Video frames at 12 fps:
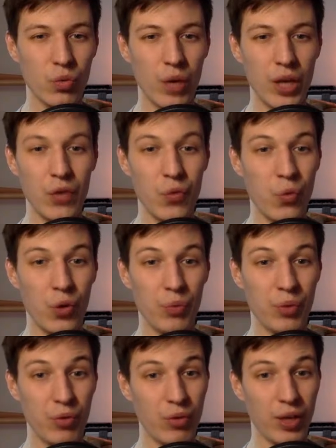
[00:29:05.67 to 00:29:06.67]
weight
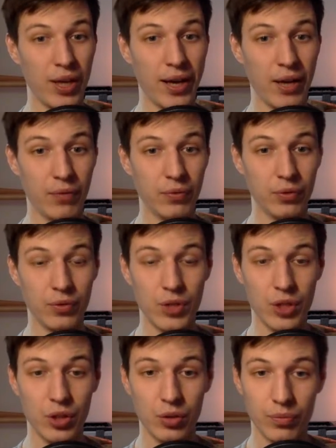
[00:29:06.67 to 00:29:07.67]
won't be really helpful.
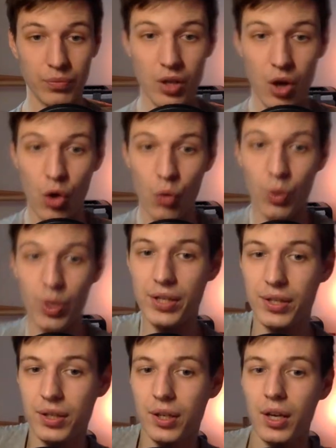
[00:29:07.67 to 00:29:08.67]
So
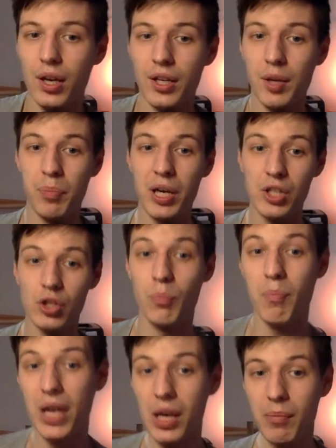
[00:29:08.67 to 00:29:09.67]
always depends
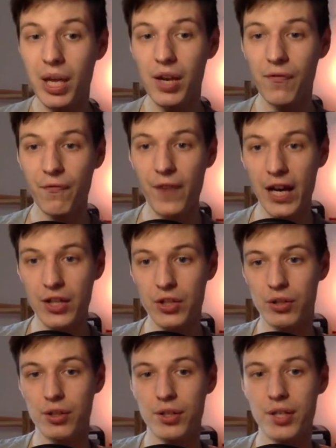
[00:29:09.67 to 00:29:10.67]
on many
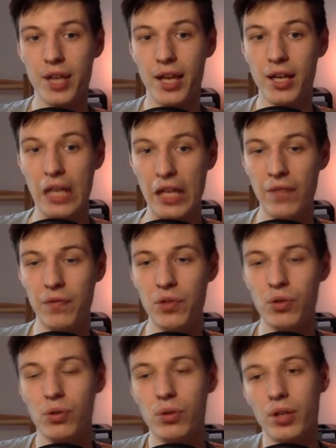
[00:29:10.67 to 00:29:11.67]
factors. And if
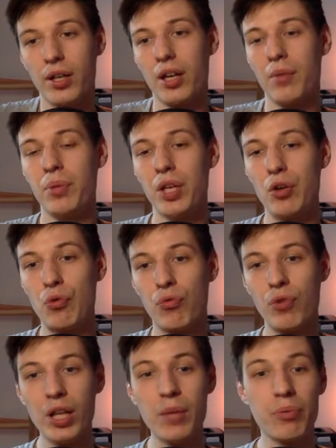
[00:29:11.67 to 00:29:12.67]
you're gonna be
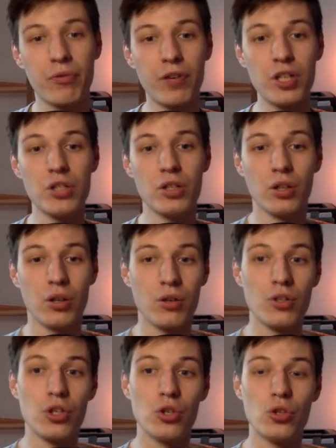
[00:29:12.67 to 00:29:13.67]
really professional
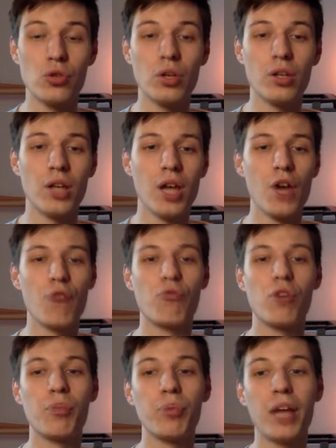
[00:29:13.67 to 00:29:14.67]
coach, you shouldn't
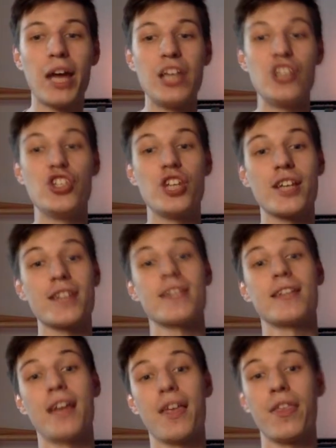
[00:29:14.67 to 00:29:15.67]
reply
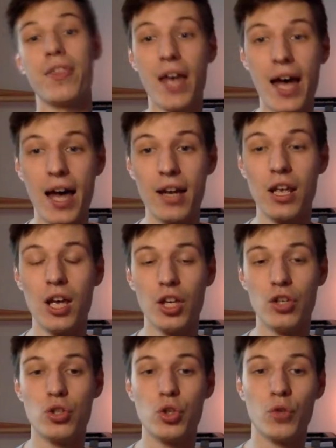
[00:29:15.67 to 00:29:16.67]
just like that.
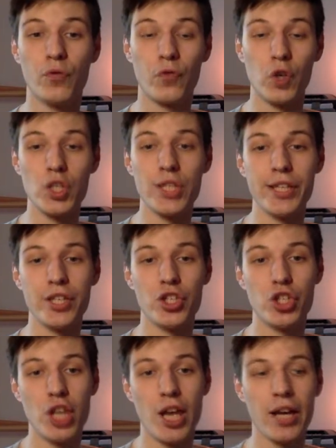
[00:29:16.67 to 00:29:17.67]
You should firstly
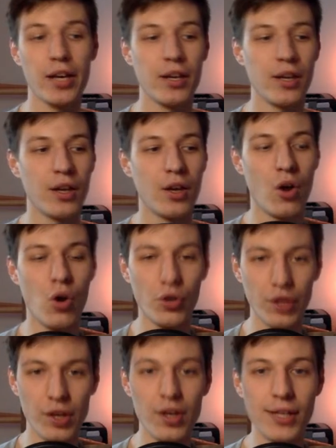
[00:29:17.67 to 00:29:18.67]
check
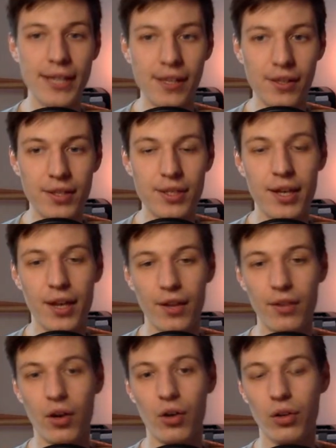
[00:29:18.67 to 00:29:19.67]
all the details
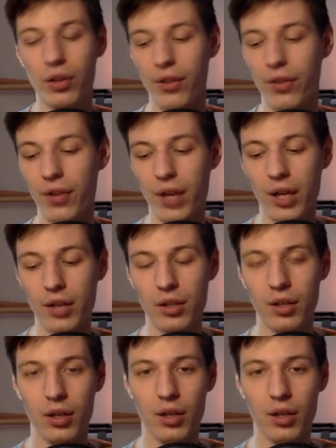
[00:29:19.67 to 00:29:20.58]
and only then